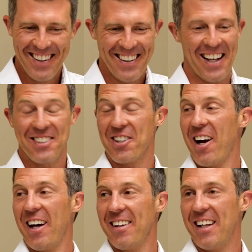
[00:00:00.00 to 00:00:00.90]
That's
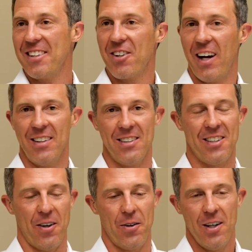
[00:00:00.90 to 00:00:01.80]
great. And
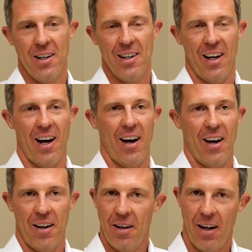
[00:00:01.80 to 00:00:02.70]
so
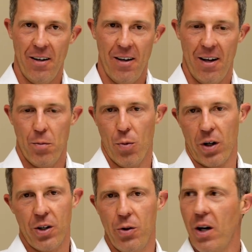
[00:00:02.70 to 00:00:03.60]

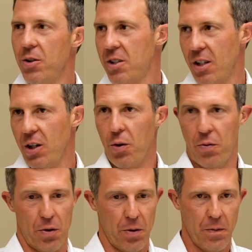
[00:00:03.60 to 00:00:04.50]
more kudos to you
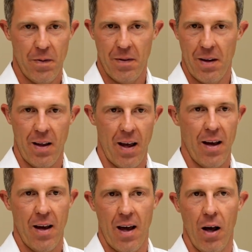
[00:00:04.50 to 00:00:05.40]
for
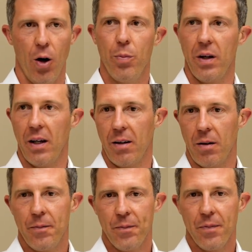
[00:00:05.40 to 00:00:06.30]
helping